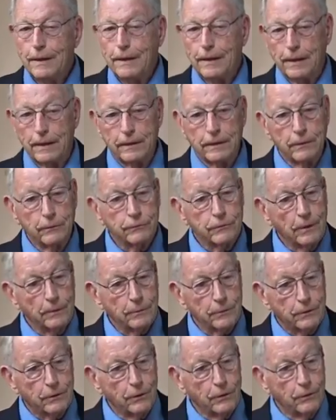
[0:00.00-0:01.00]
and he was on
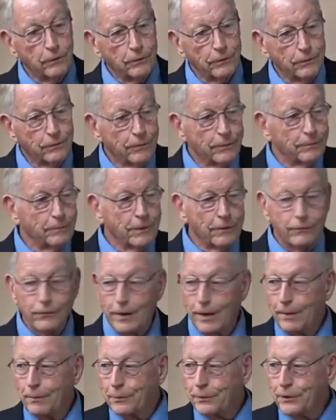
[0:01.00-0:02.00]
the crew with, with me for
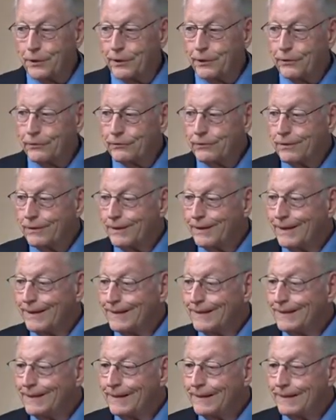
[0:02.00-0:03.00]
a couple of years.
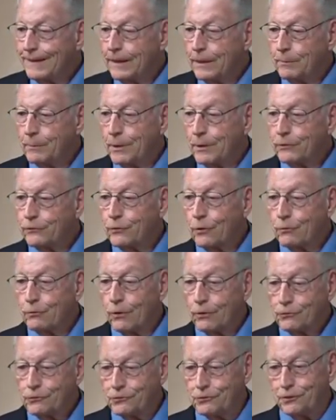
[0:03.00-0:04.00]
Then he built his own
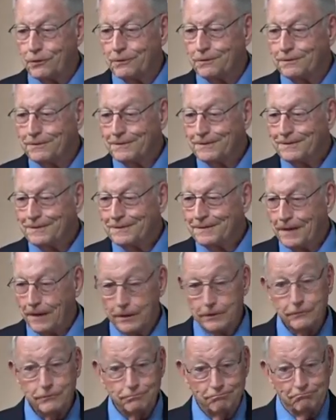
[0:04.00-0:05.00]
roadster,
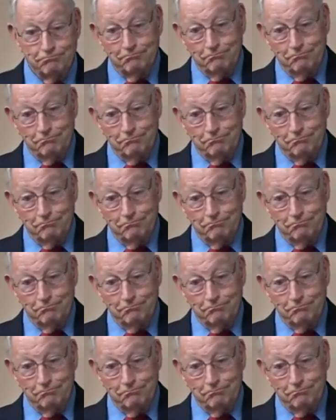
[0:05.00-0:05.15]
and he's